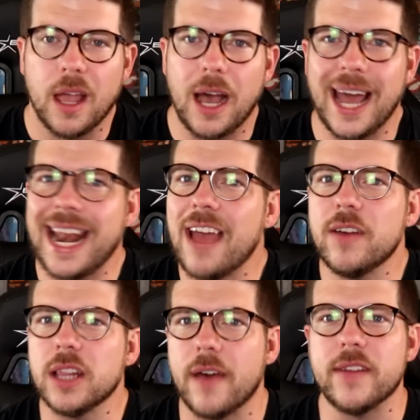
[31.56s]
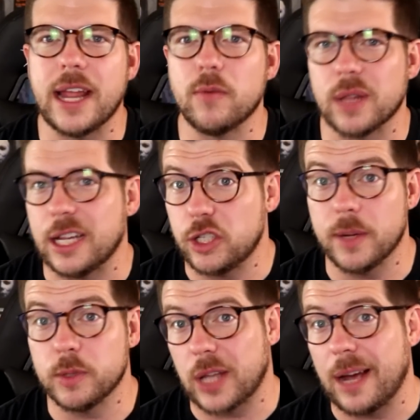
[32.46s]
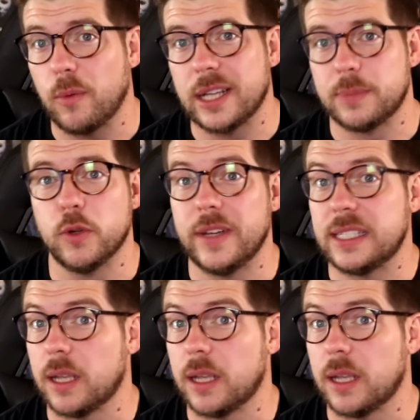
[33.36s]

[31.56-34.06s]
and I have a love and hate relationship with Ty West movies.